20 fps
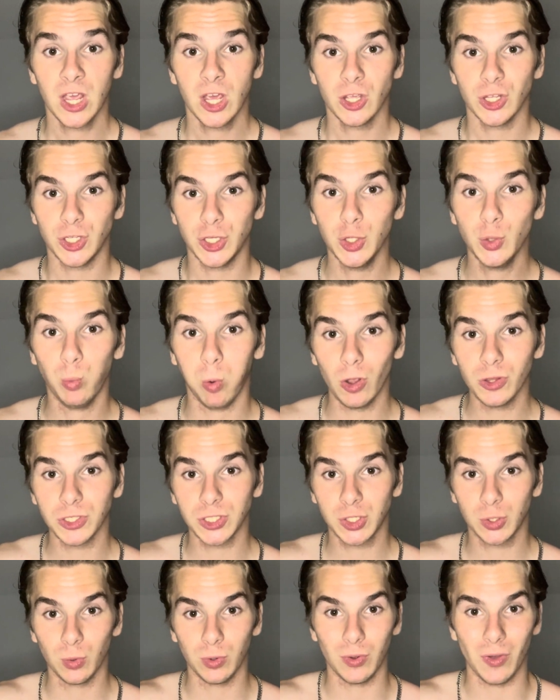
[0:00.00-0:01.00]
you want
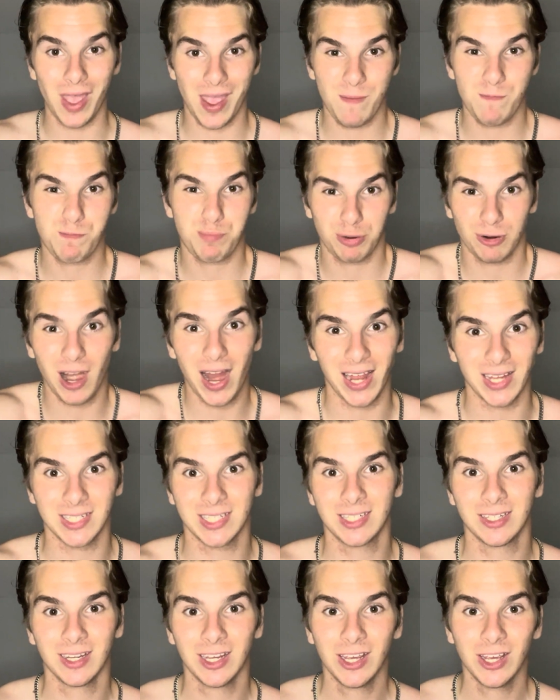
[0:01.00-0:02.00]
to
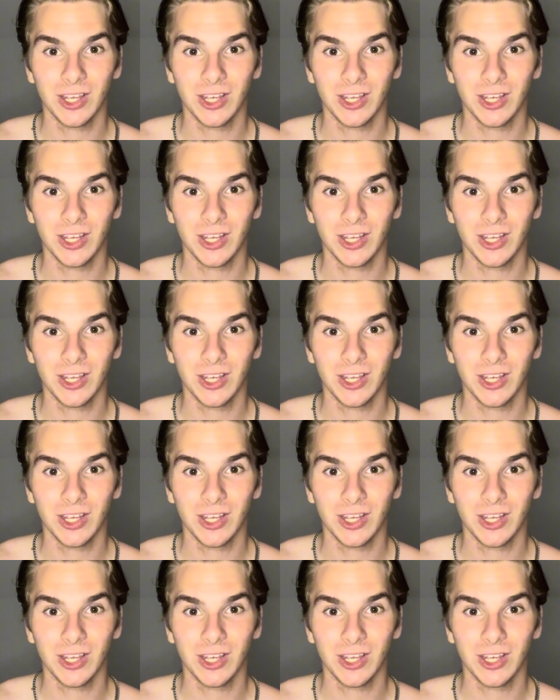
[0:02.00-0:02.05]
impress.